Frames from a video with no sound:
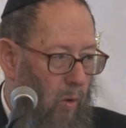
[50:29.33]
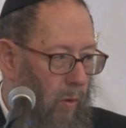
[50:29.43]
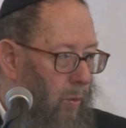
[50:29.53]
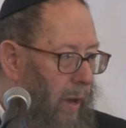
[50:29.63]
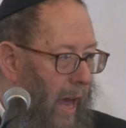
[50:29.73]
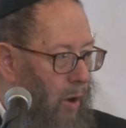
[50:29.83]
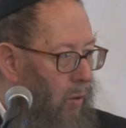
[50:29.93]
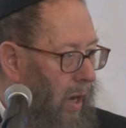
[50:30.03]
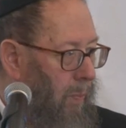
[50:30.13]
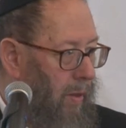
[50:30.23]
When we had
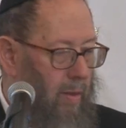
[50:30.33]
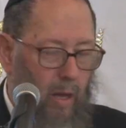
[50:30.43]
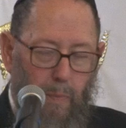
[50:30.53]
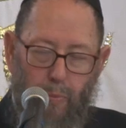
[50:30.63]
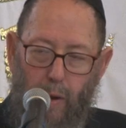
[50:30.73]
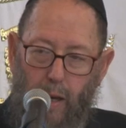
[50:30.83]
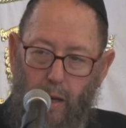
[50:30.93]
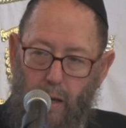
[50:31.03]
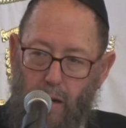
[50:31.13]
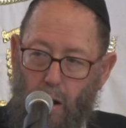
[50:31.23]
already been
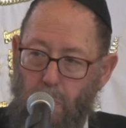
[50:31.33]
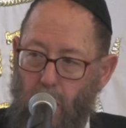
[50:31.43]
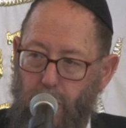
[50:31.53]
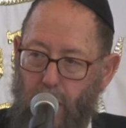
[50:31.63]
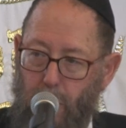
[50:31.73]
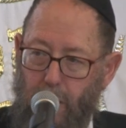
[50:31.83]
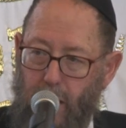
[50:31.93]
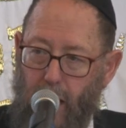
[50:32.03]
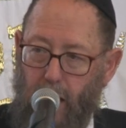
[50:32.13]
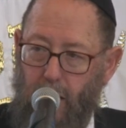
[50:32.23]
separated and our mother had been
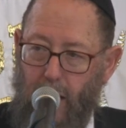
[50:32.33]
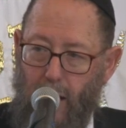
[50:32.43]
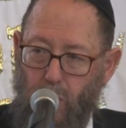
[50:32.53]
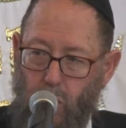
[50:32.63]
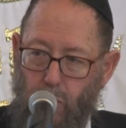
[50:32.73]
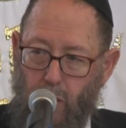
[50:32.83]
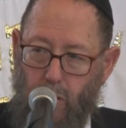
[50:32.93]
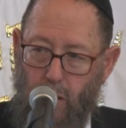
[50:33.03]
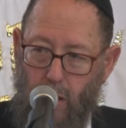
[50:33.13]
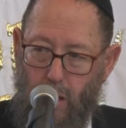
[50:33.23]
taken to Auschwitz?